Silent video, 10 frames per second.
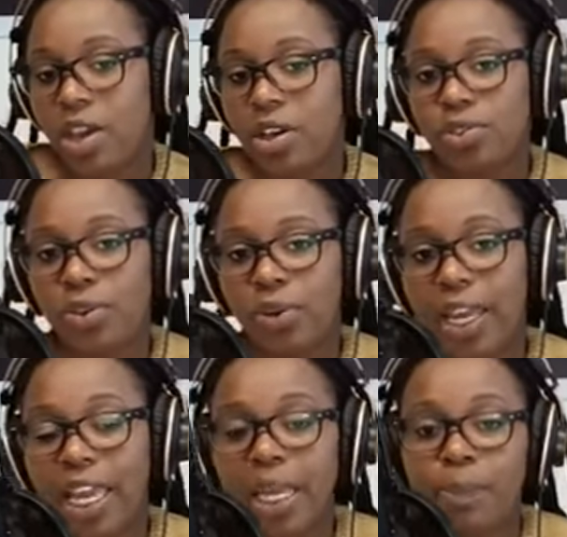So
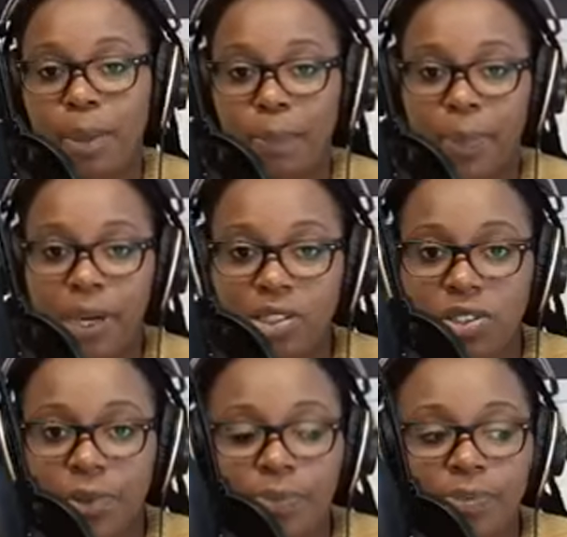ik ben
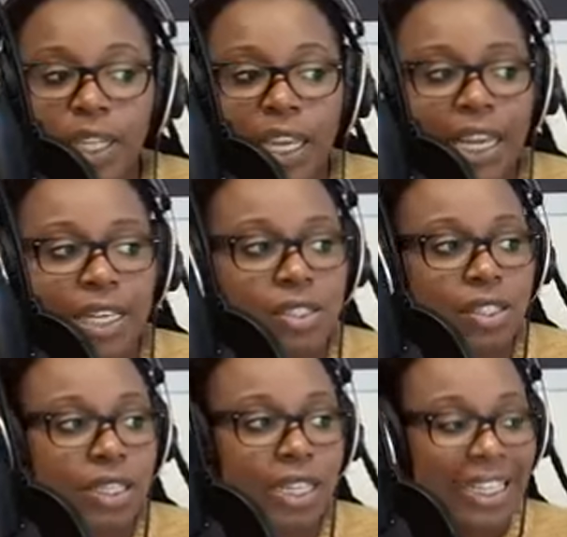pas is
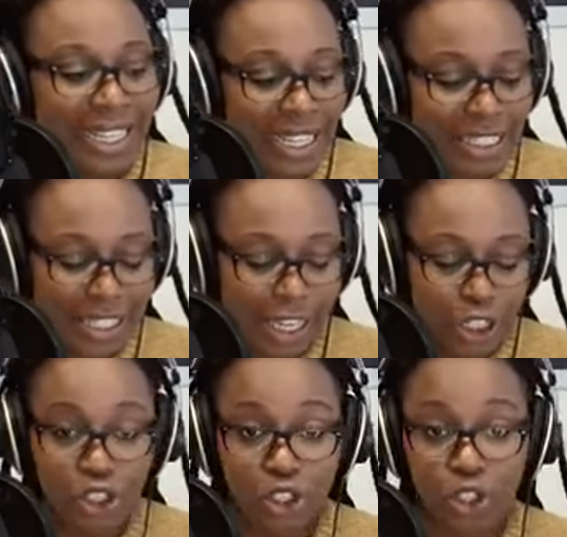indicating a
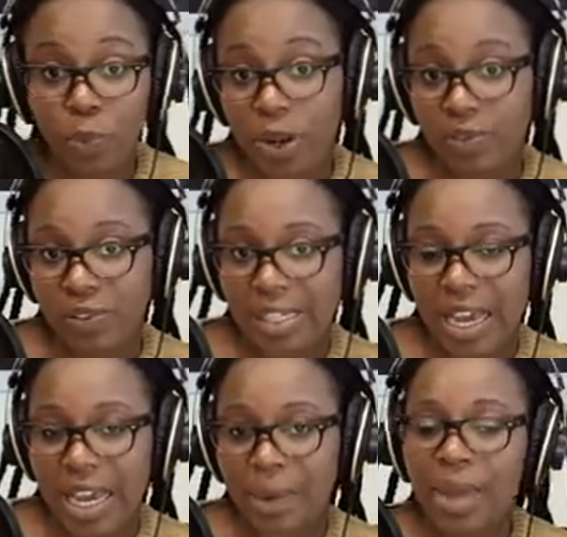short period of
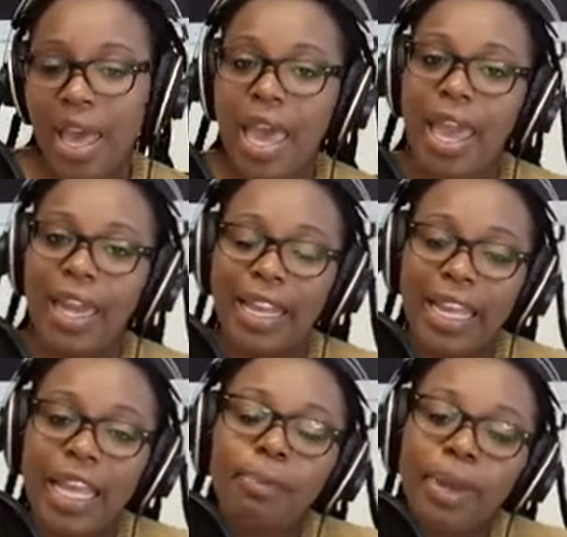time, and
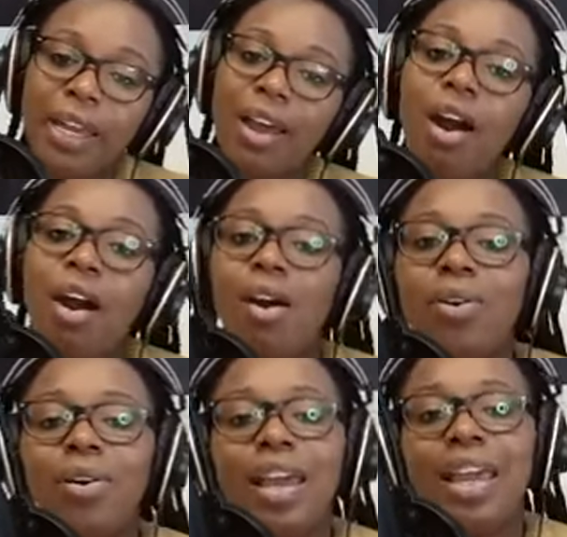ik ben
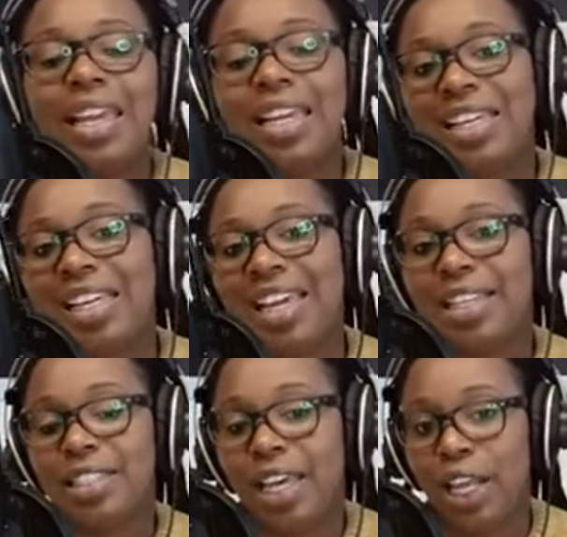al
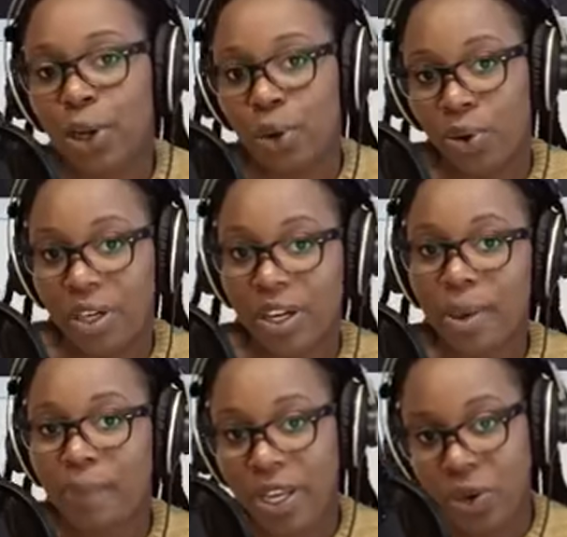indicates a long
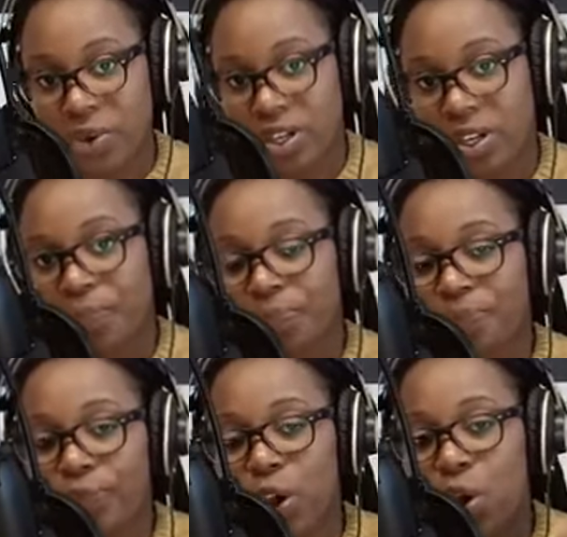period
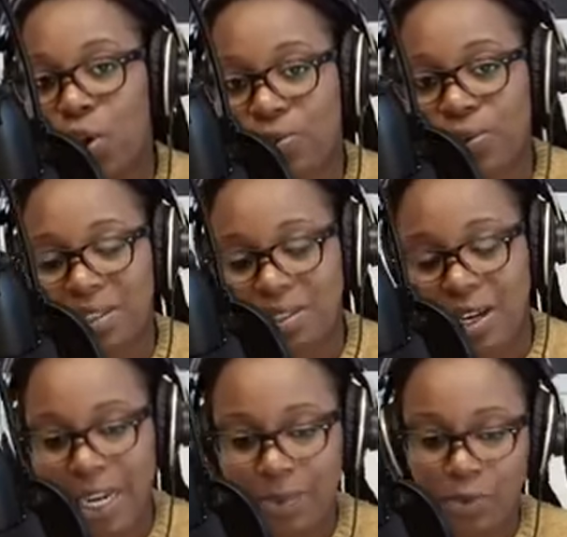of time.